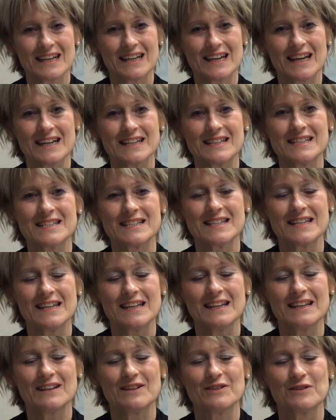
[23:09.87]
can
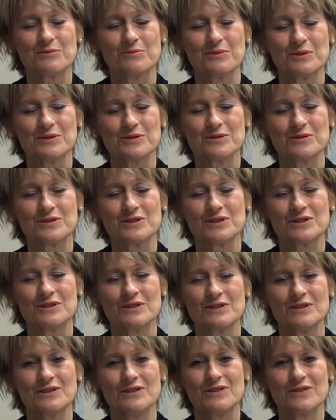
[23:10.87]
see the world
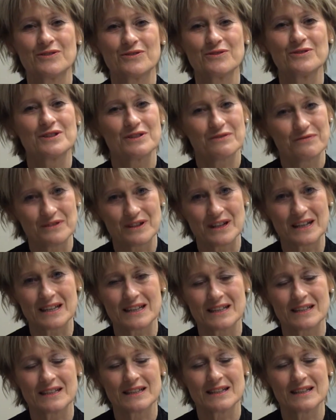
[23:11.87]
through different
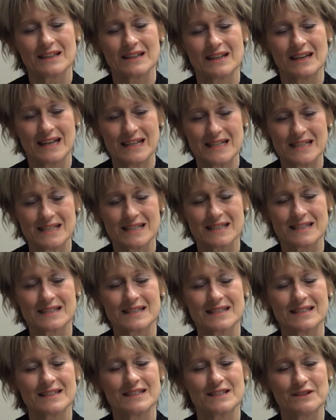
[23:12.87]

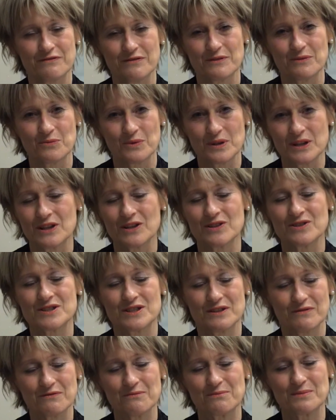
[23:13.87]
lenses, different windows,
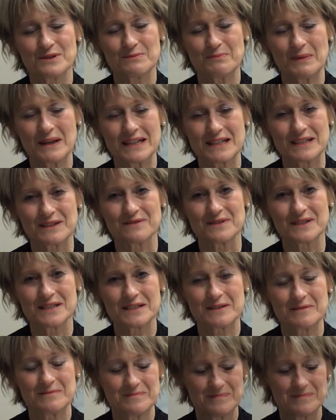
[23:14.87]
different perspectives.